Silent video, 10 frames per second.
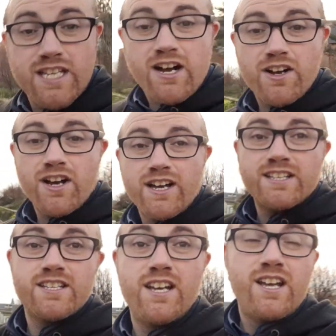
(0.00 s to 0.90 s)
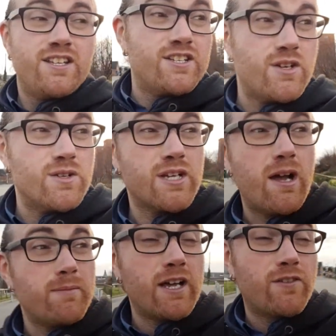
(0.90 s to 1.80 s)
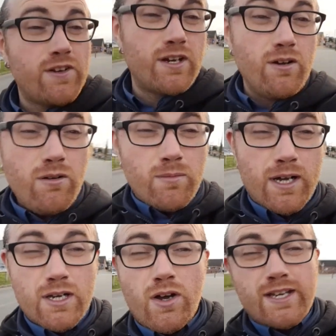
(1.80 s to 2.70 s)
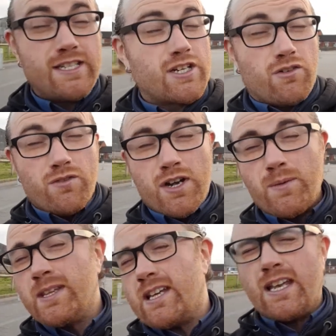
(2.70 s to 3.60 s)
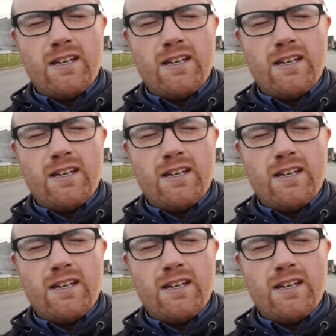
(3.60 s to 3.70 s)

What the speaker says: there, guys, to do a time-lapse video. Oh my god, it's just got really windy.